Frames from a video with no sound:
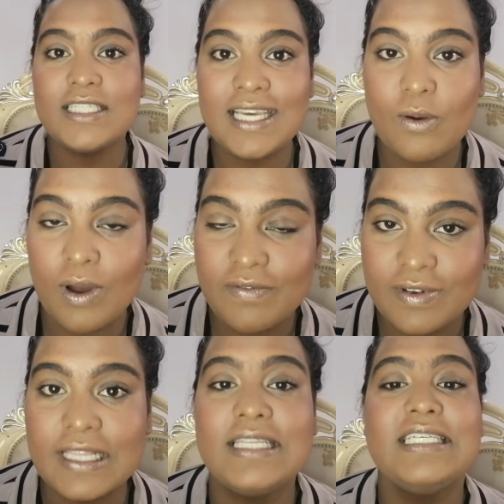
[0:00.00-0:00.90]
just take one
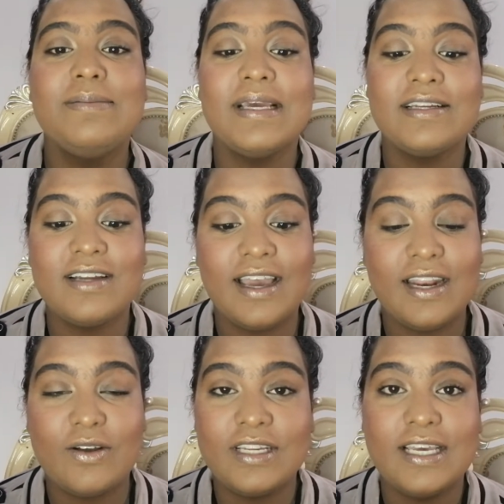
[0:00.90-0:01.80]
for the team and try
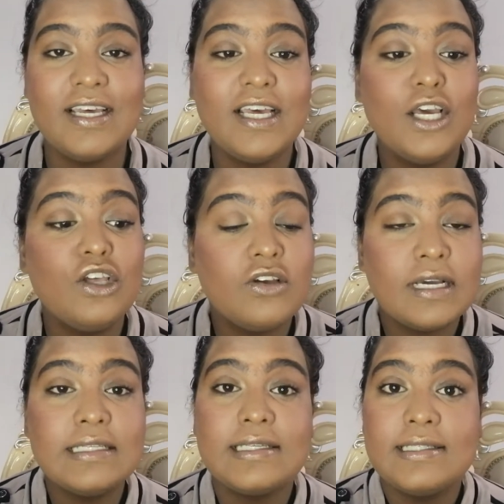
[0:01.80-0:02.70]
it out here. You
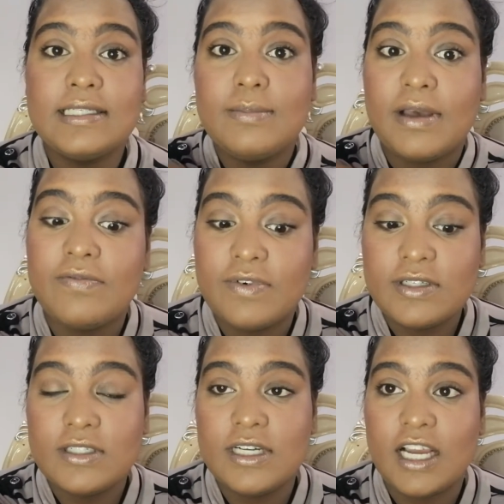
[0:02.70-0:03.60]
guys can see my
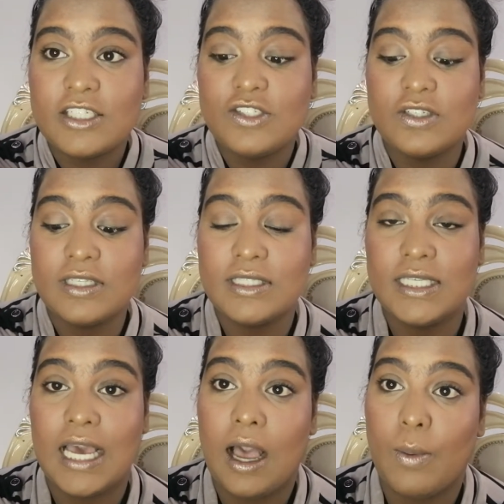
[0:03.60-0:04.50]
first reactions. You can
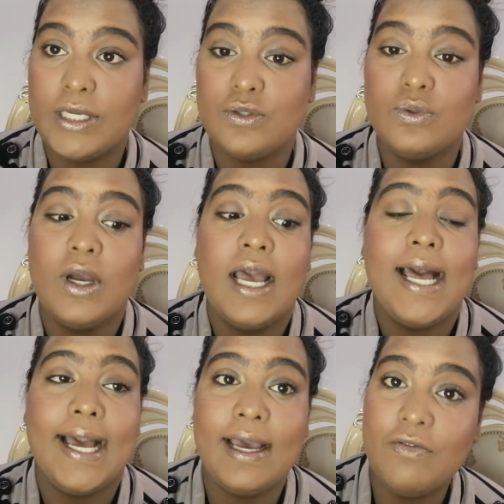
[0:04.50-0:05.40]
see how I do.
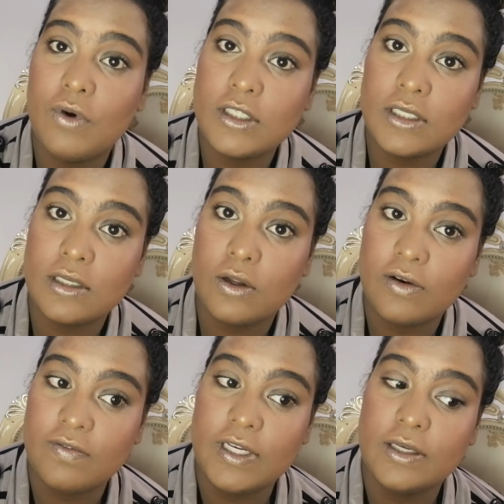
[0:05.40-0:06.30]
I have watched a lot
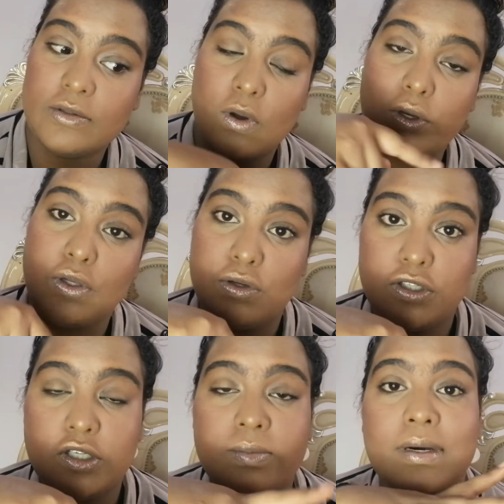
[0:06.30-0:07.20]
of videos on
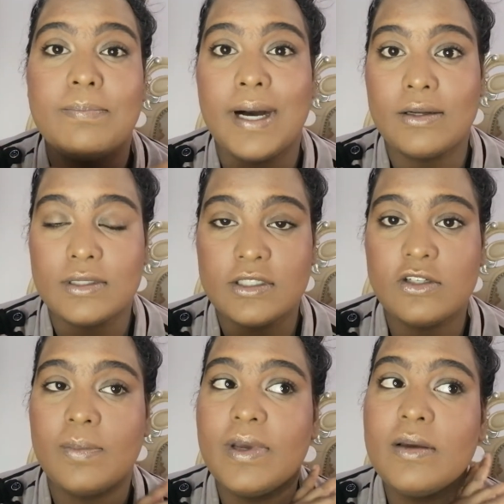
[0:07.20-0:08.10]
YouTube about this
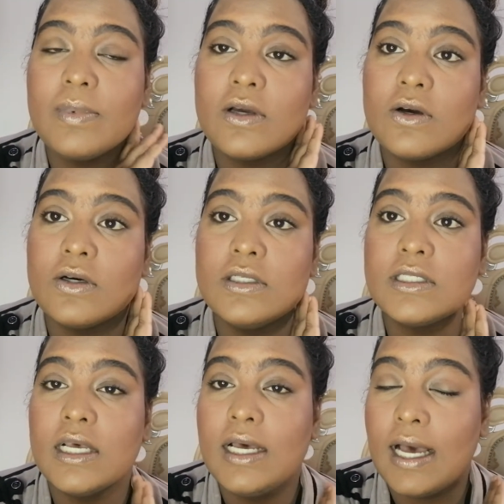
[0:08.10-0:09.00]
topic
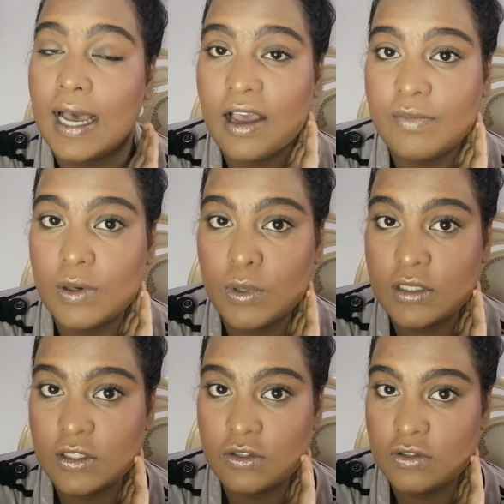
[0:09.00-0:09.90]
because I have been
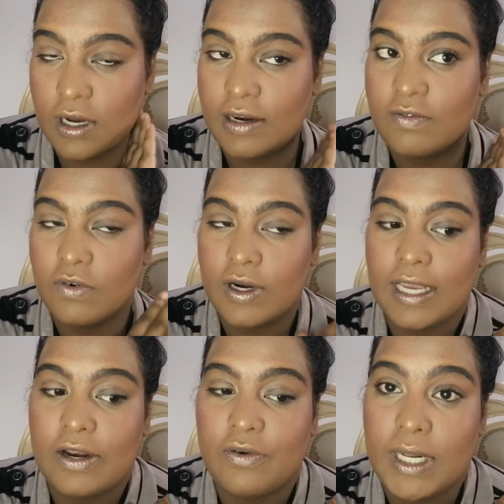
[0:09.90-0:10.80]
wanting to try it for
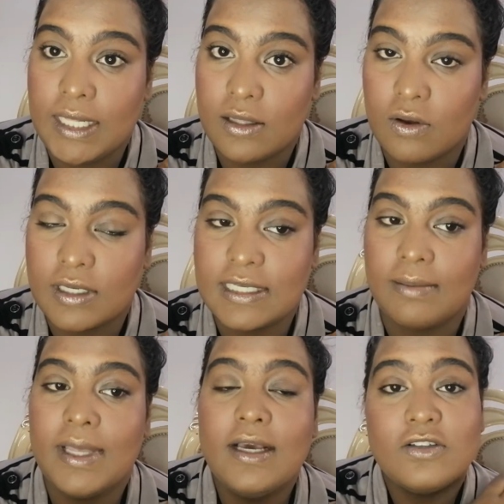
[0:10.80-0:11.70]
a really long
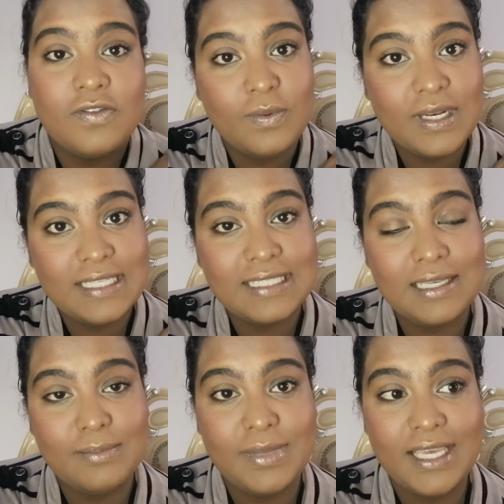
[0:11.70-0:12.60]
time. So if you want to
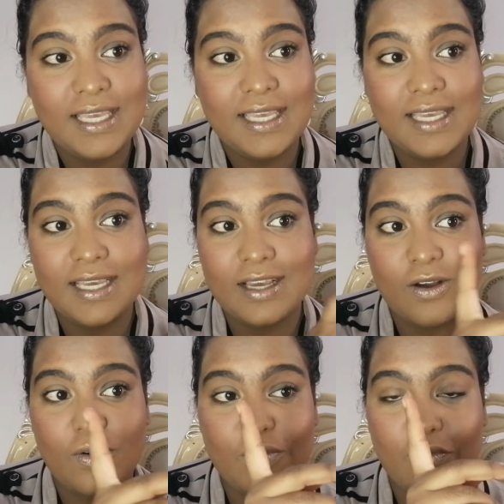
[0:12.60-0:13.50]
see me
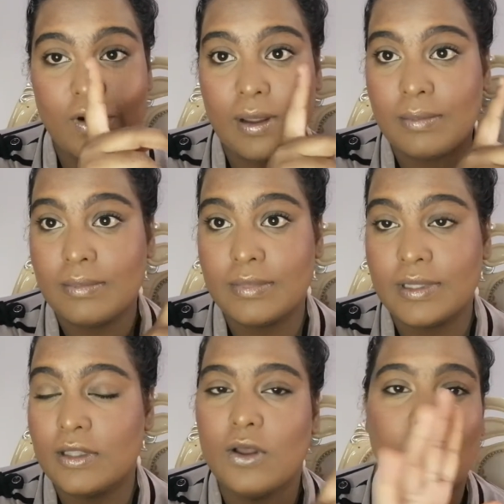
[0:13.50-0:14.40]
go from,
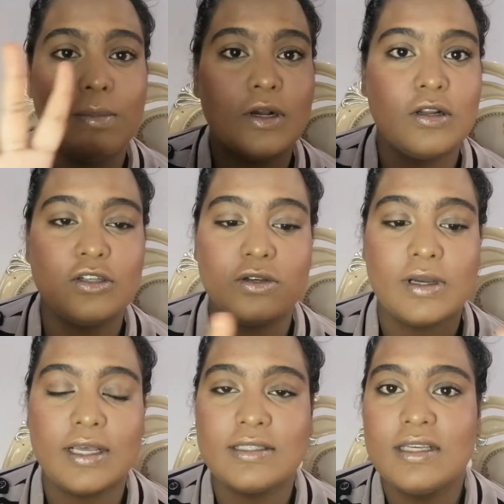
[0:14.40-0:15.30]
no, I'm not going to show you
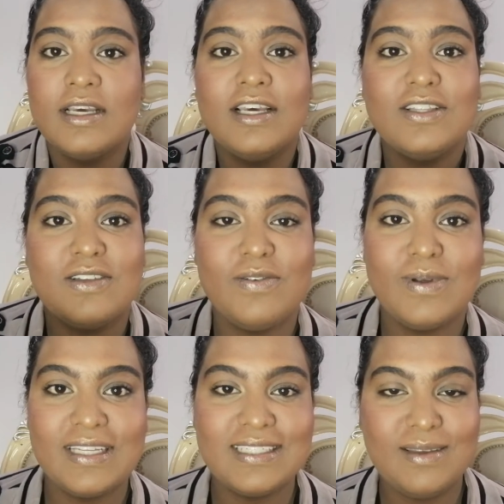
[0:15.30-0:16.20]
guys. So if you
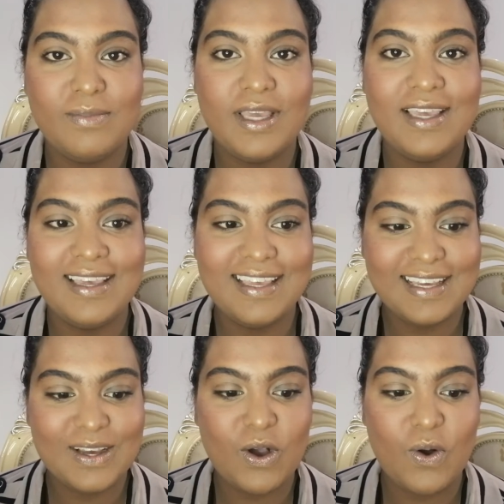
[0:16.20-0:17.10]
want to see me
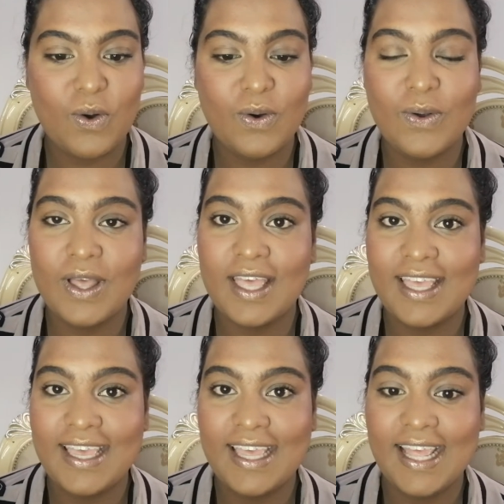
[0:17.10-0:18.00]
go
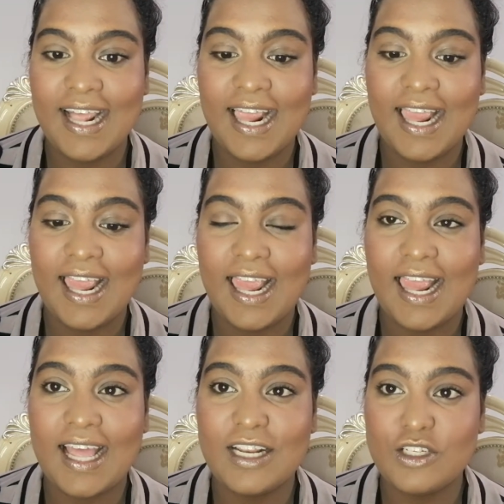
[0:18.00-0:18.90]

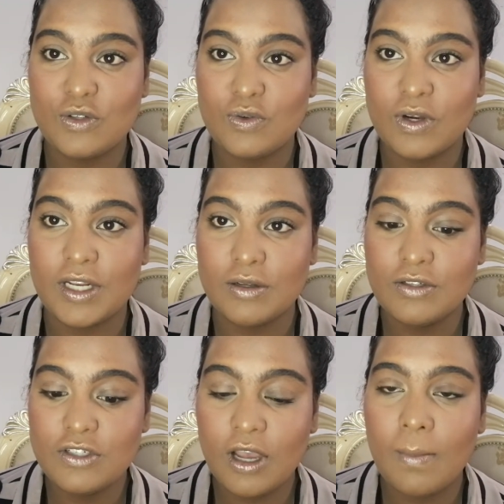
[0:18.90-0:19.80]
and do a
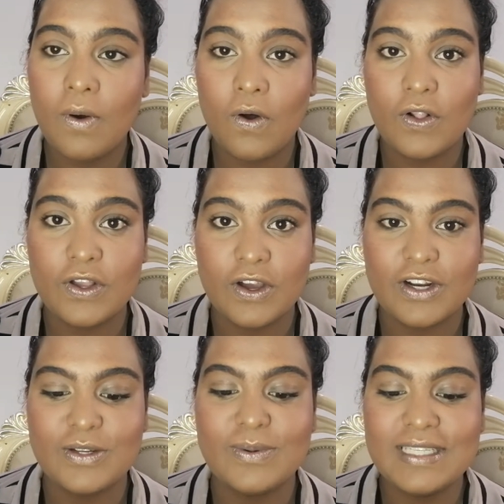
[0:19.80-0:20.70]
nose job, all you
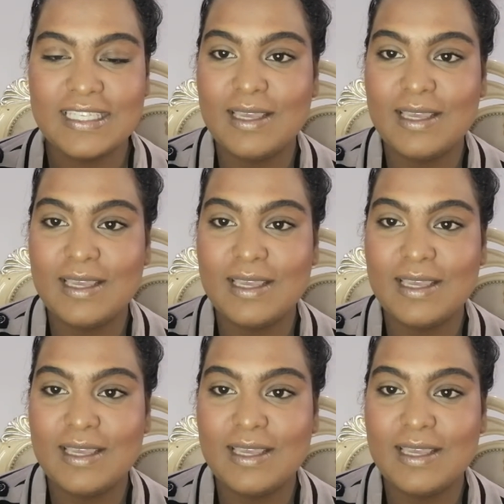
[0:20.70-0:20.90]
gotta do is